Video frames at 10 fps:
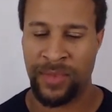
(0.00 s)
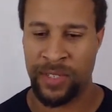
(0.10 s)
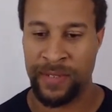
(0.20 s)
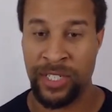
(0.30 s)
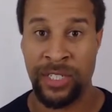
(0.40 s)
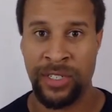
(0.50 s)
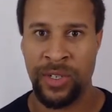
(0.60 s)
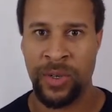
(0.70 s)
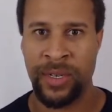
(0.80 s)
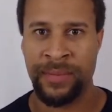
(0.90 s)
fishing
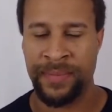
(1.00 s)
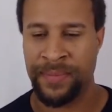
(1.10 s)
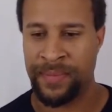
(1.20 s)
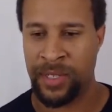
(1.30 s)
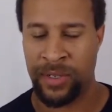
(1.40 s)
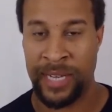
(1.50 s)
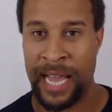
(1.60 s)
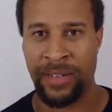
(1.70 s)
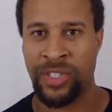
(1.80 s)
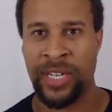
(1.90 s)
store, or
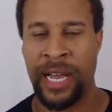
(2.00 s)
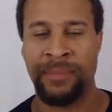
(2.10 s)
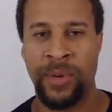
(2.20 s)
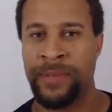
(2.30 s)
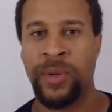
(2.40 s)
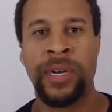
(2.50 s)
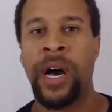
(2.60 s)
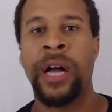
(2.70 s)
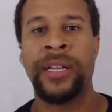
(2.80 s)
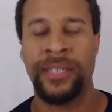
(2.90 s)
tackle shop, whatever you want to
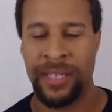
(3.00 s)
call it.